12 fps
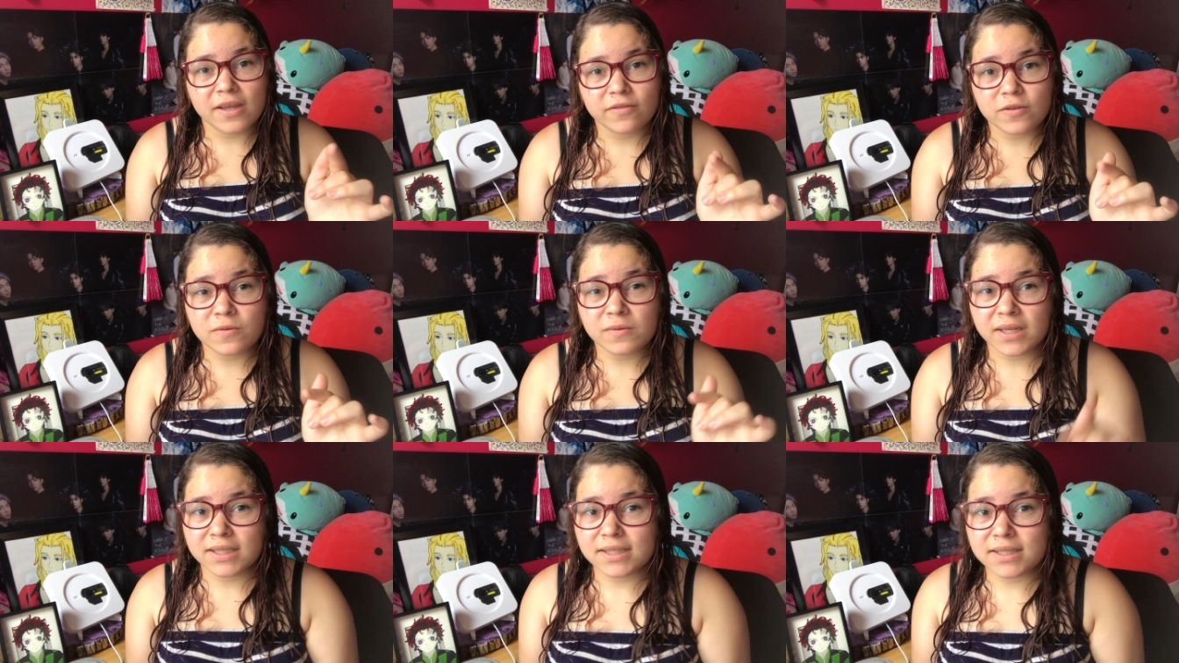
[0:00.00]
If you
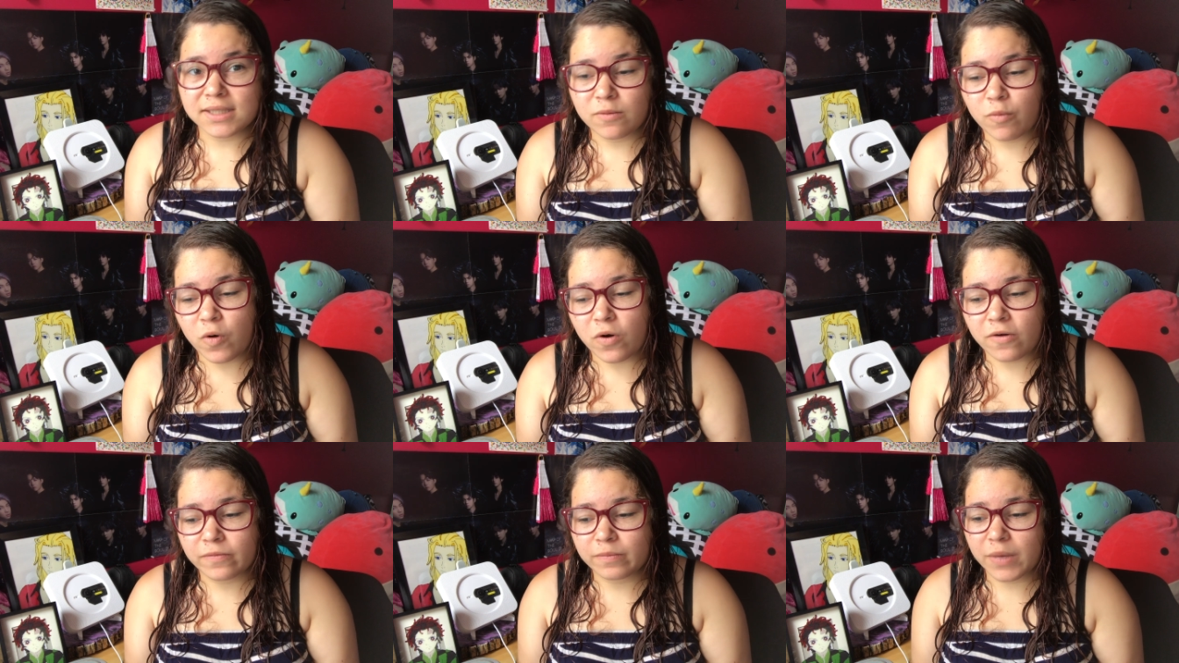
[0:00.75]
like to see
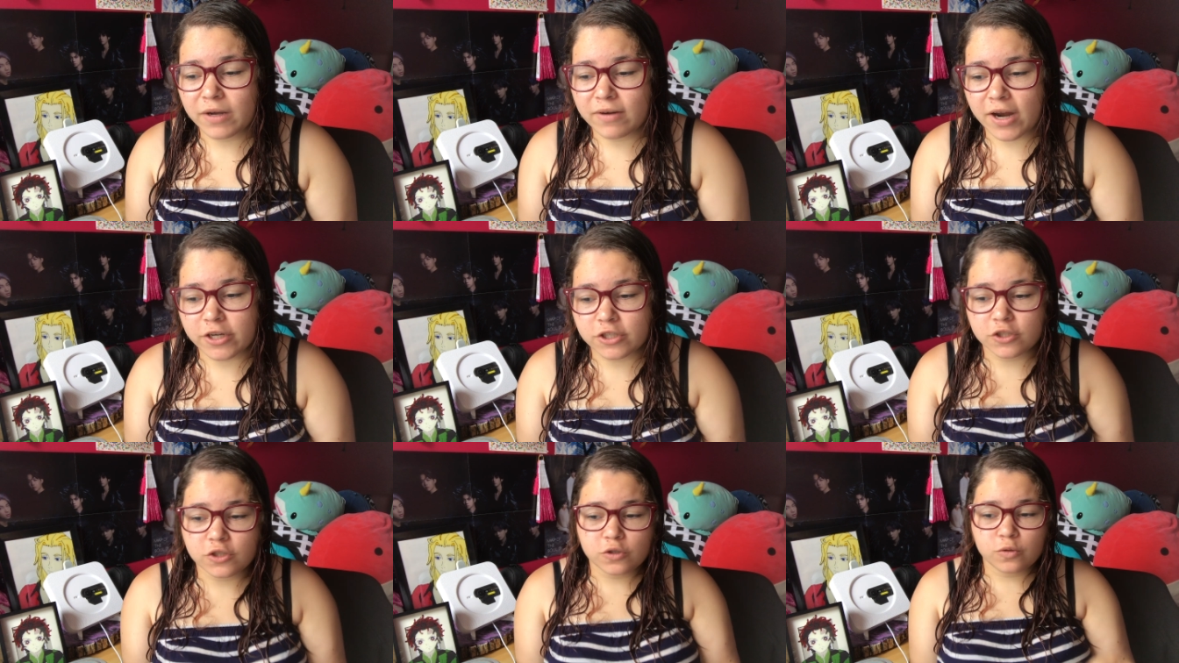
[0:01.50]
more of my
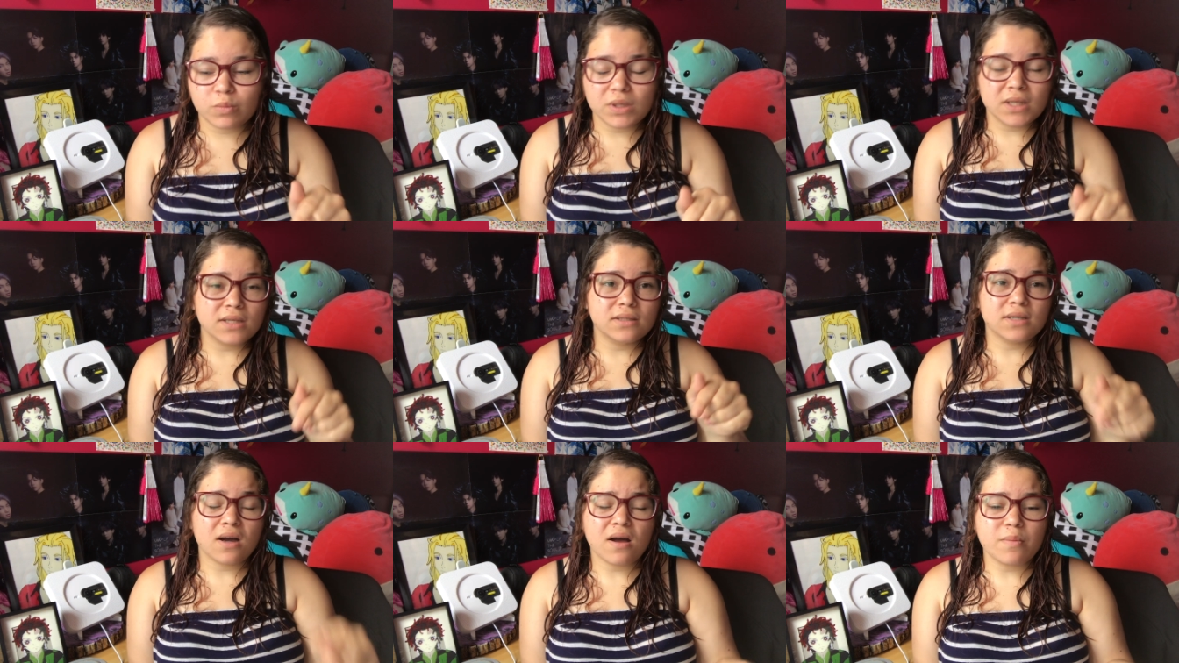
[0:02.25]
reaction to
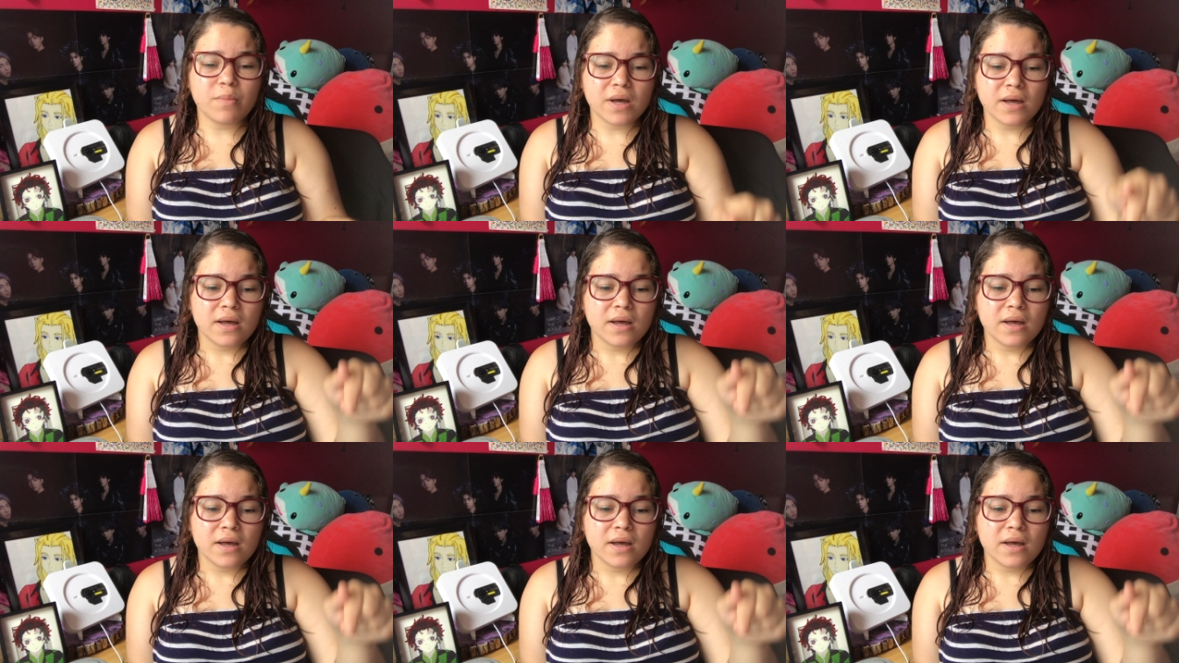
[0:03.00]
BTOB, I